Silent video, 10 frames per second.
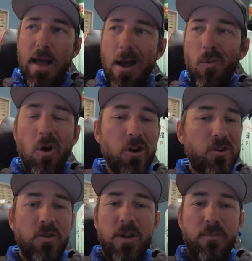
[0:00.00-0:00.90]
I
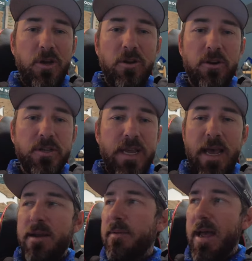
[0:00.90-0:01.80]
worked on computers
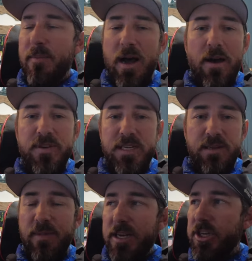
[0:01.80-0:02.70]
at, at my offices
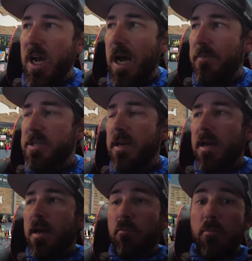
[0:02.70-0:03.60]
and my jobs.
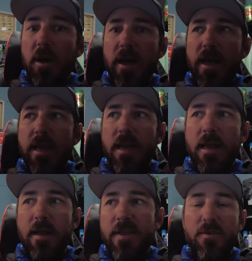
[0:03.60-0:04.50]
But
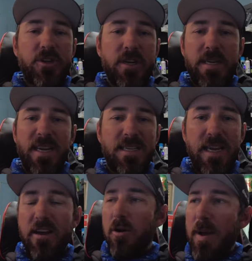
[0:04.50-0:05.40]
it was just
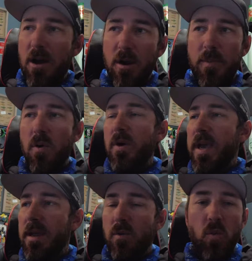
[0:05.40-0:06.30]
Excel,
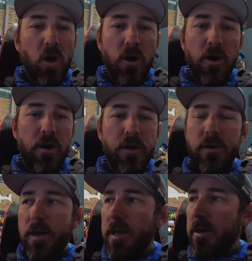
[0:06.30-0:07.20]
PowerPoint,
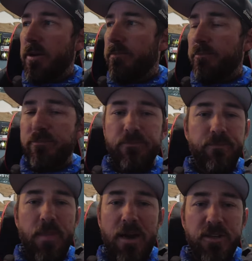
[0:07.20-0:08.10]
Word, you know,
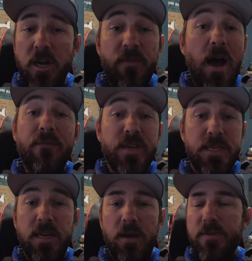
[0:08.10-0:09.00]
Microsoft Office
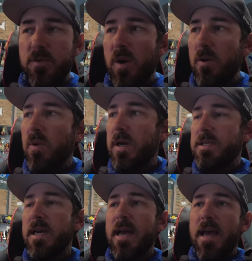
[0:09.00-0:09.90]
stuff is what it was.